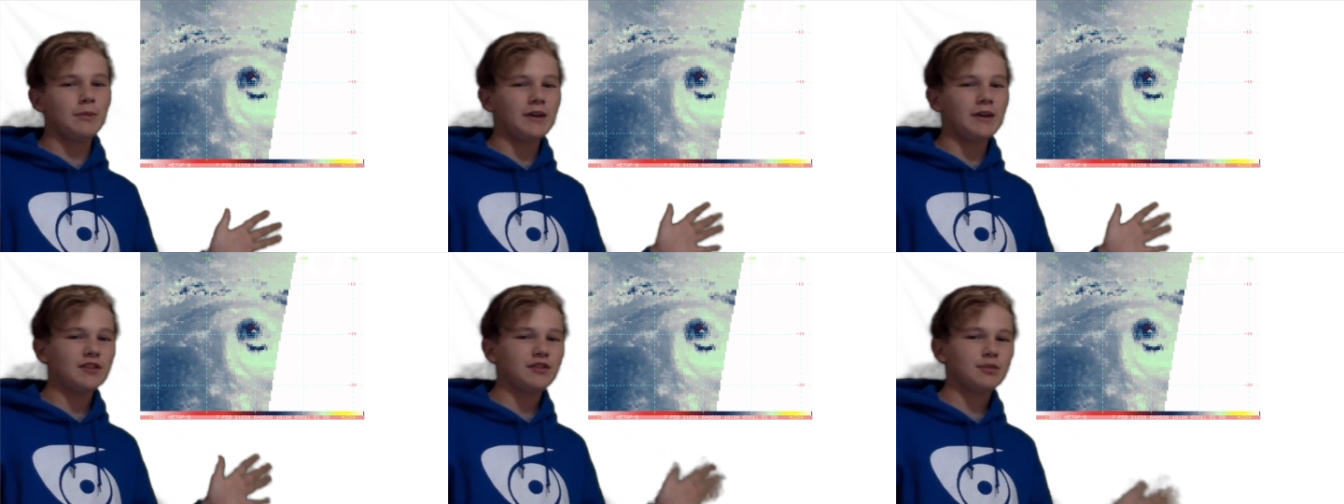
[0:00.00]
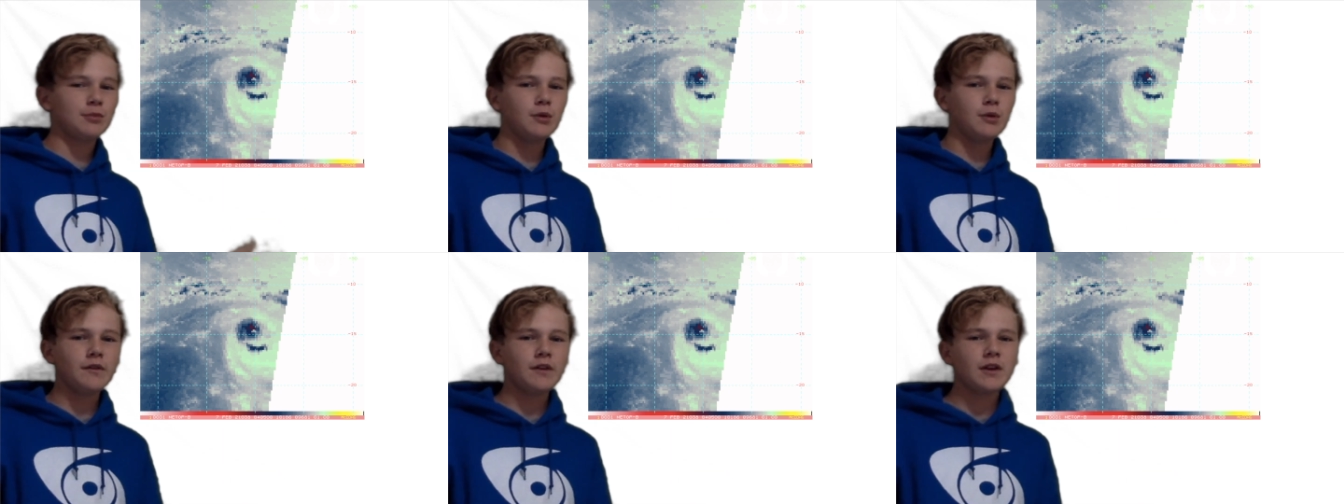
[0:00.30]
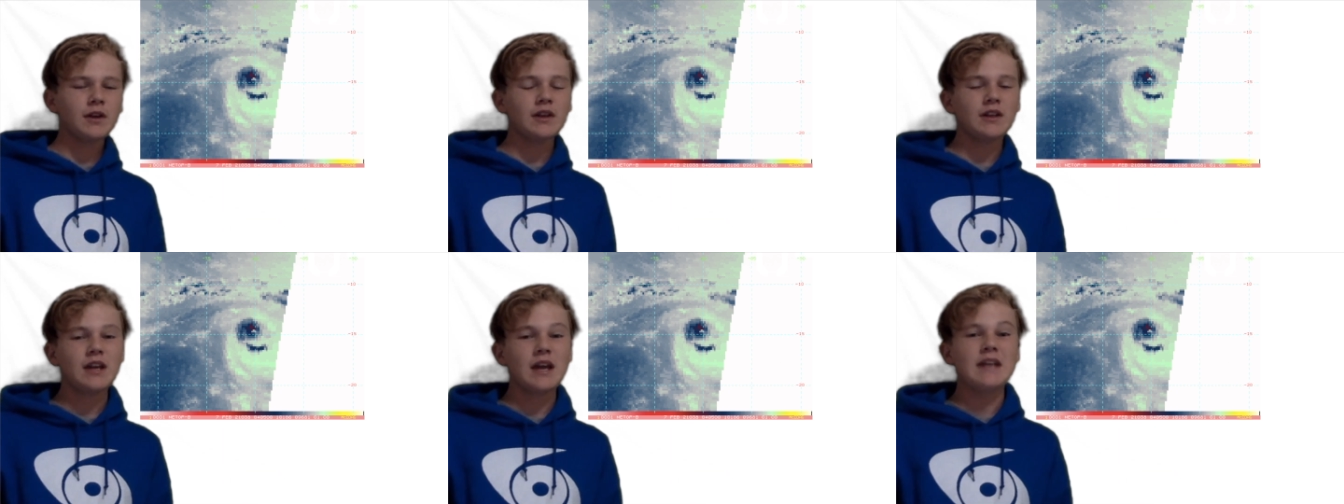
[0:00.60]
but it's
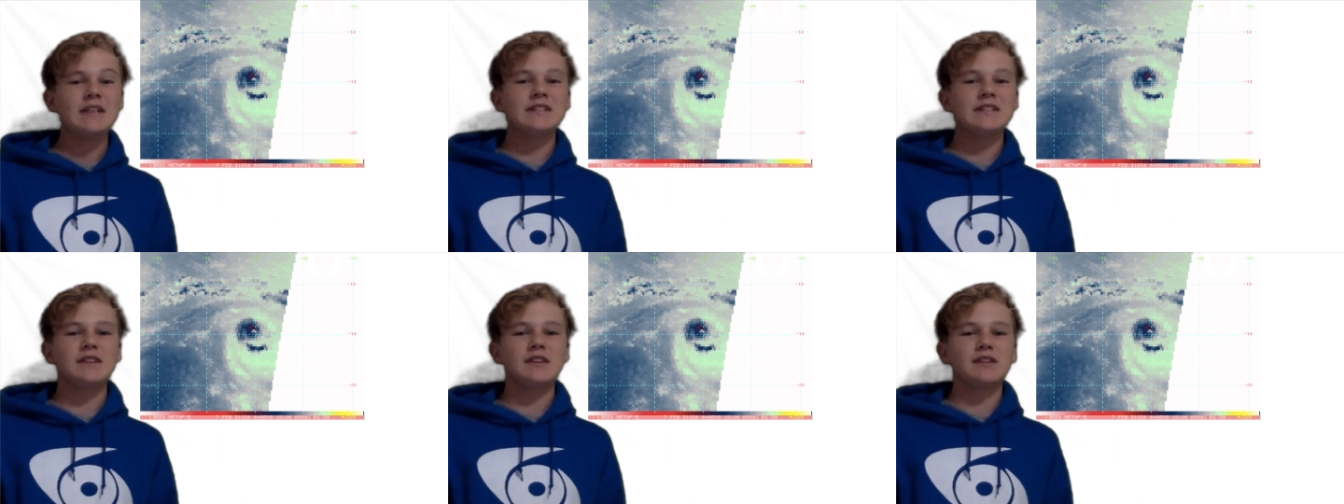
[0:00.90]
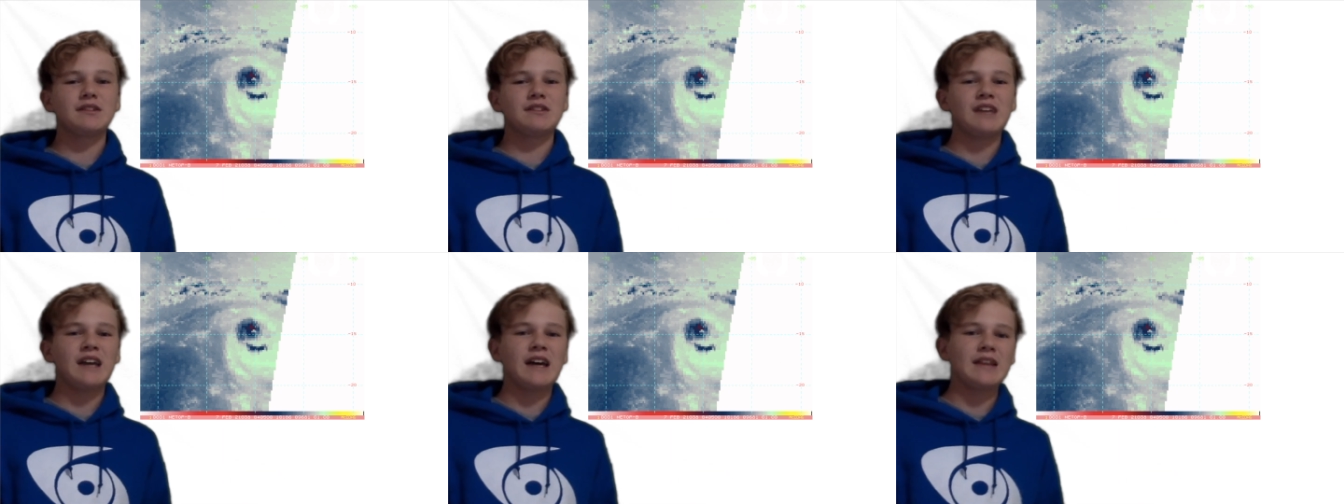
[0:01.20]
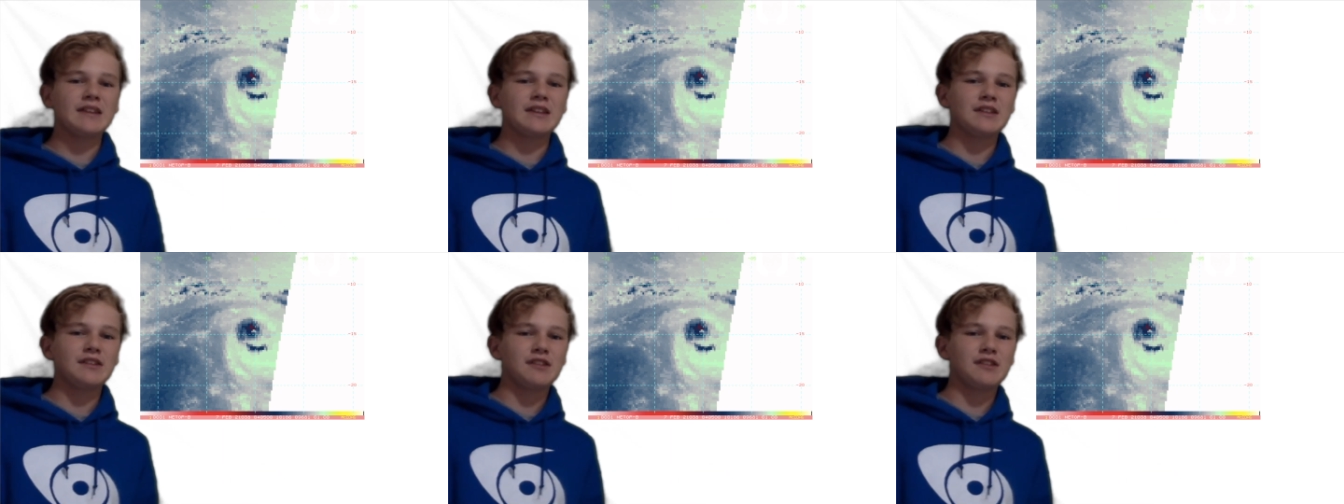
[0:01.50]
moving in, into the
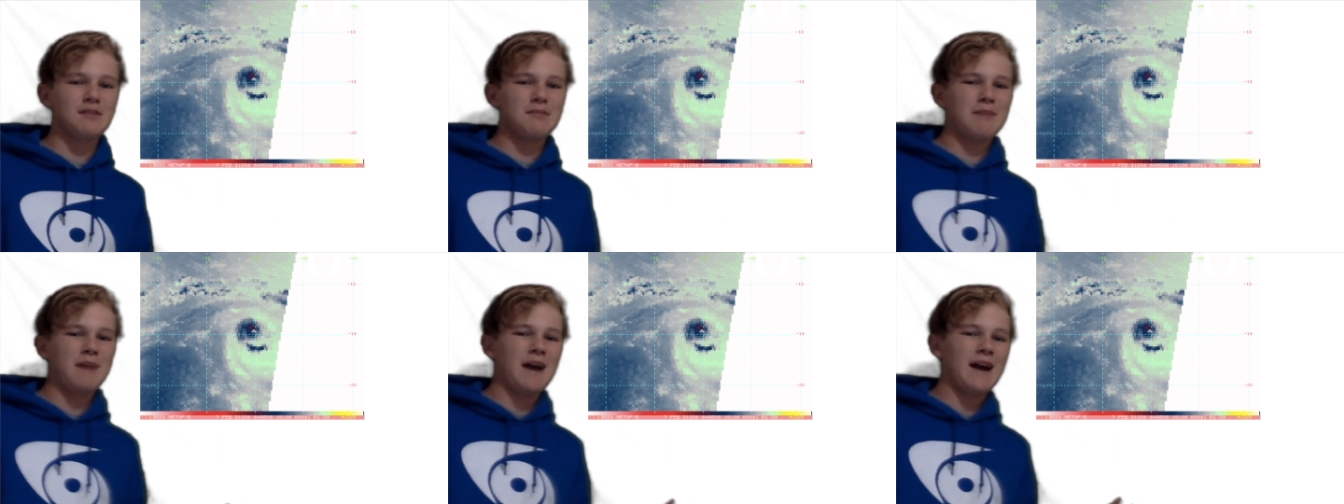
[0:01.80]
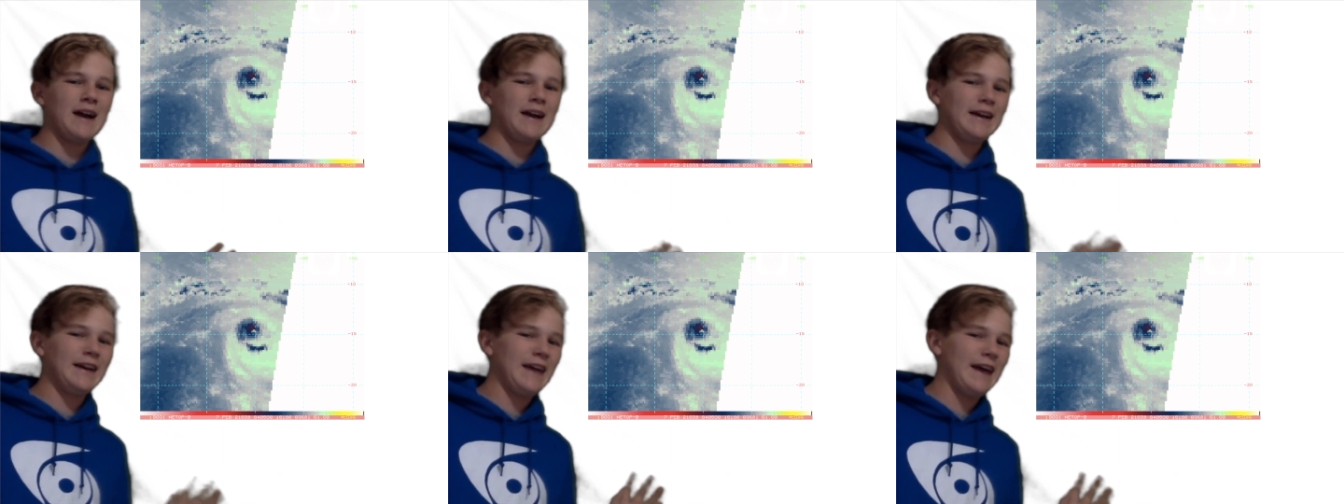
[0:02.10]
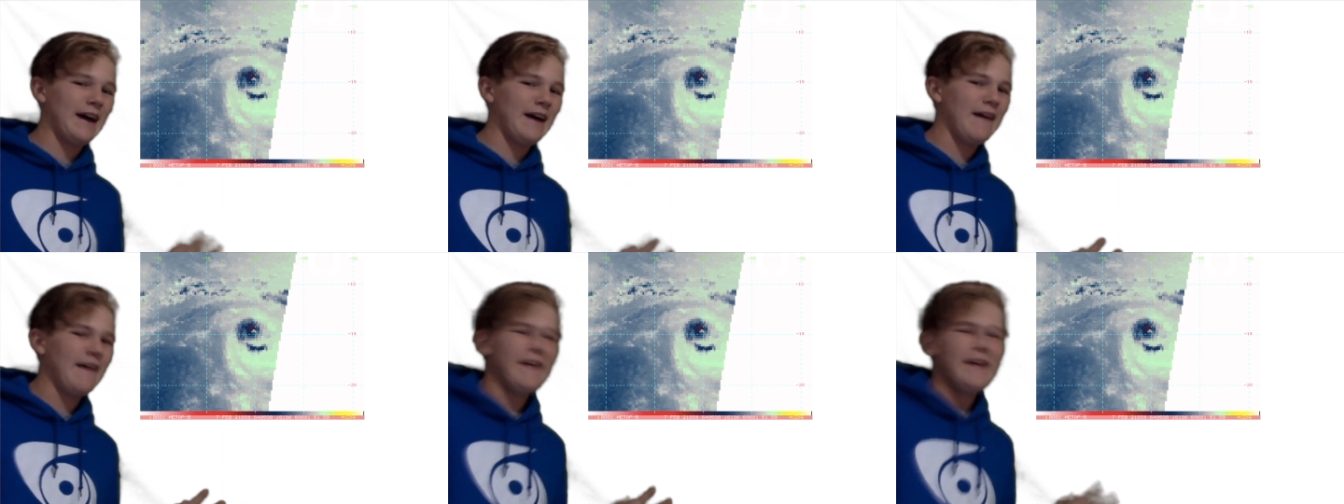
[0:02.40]
southeastern part
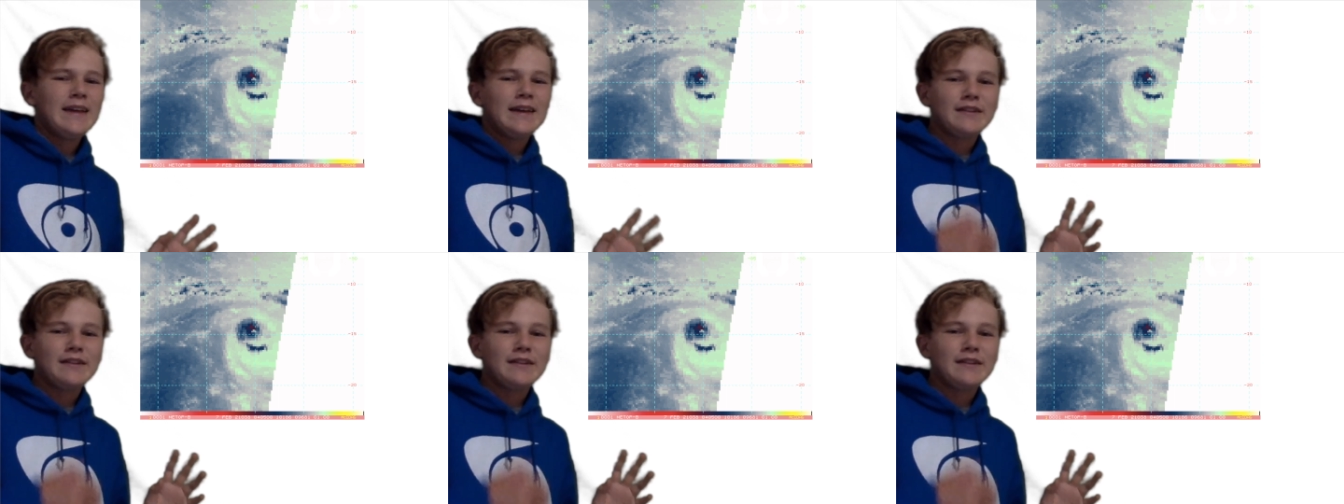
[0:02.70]
now.